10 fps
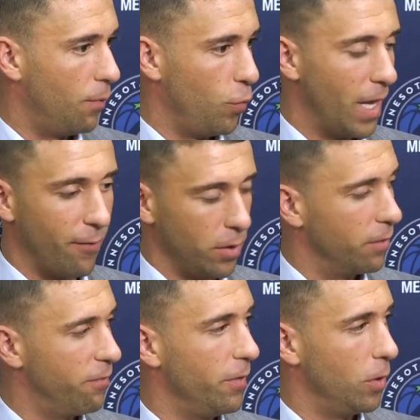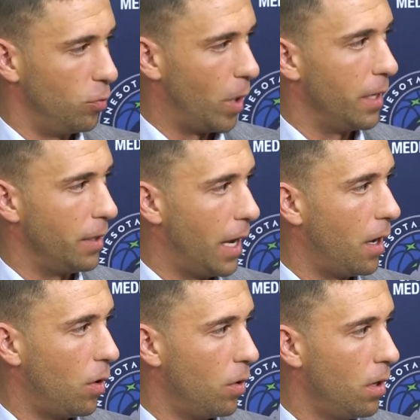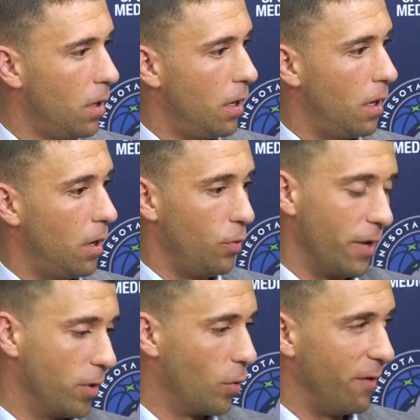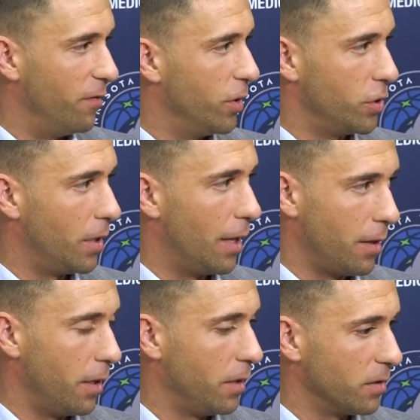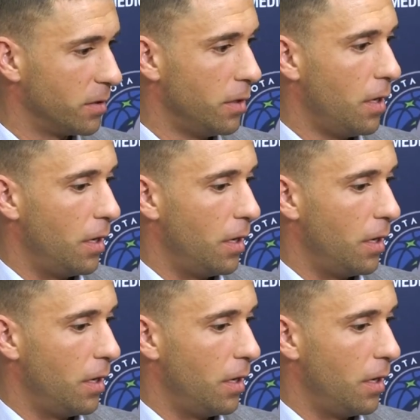We have a good feel right now. We have a great vision on things,